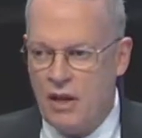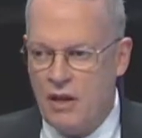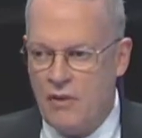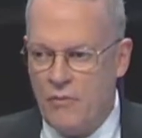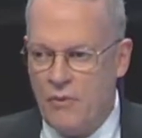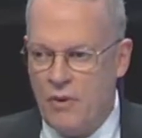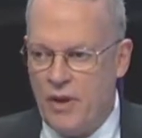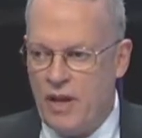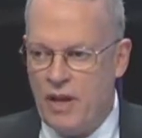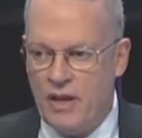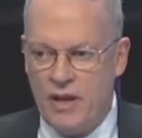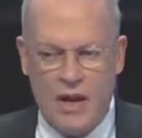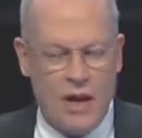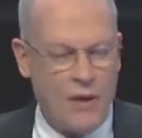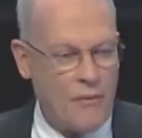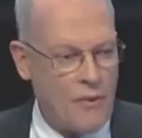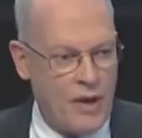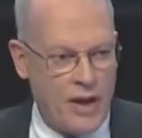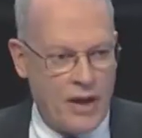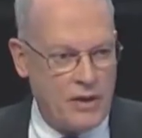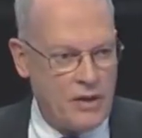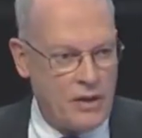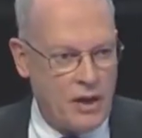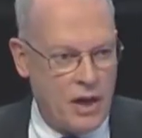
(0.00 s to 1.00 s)
we cannot
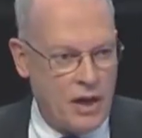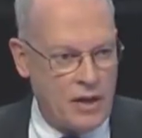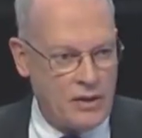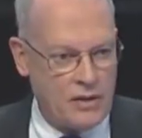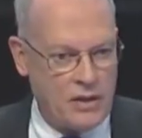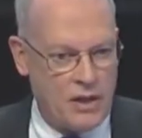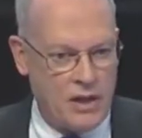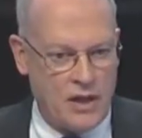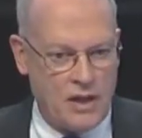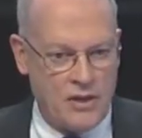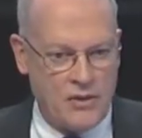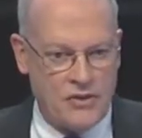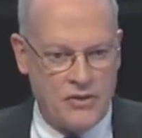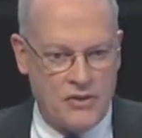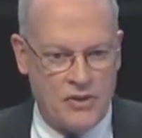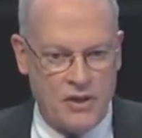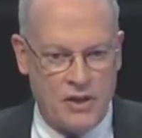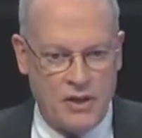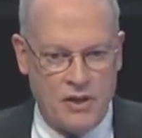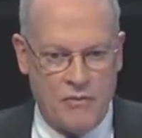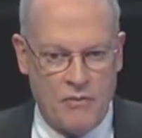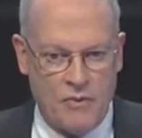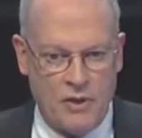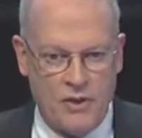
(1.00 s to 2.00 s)
write guidelines
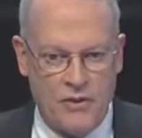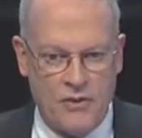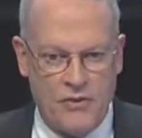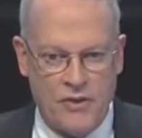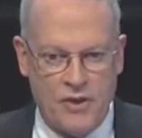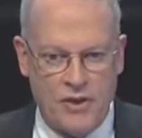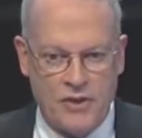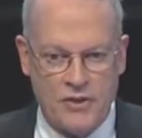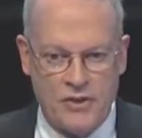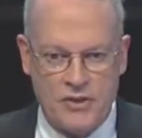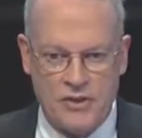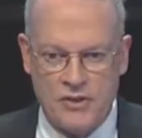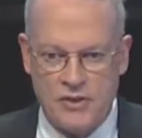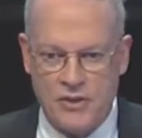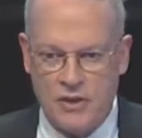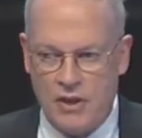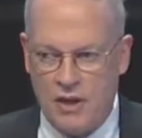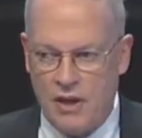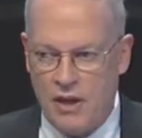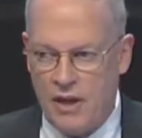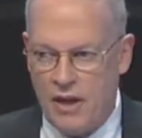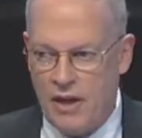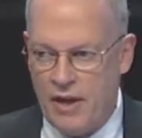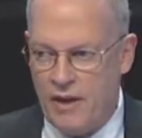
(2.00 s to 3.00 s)
with this
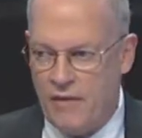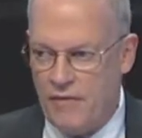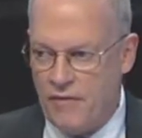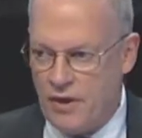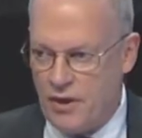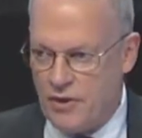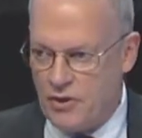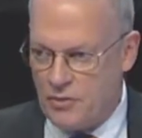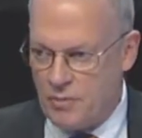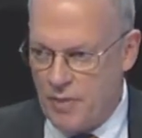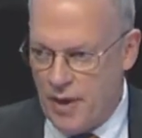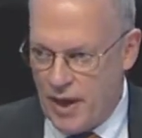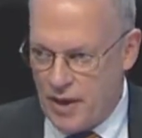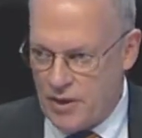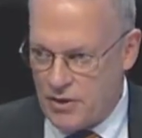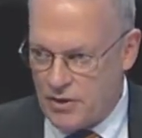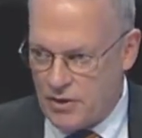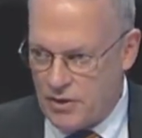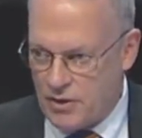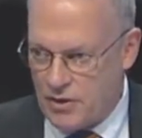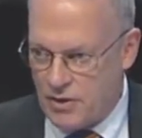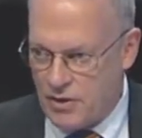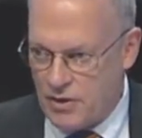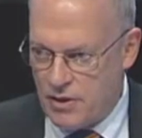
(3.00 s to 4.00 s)
evidence base.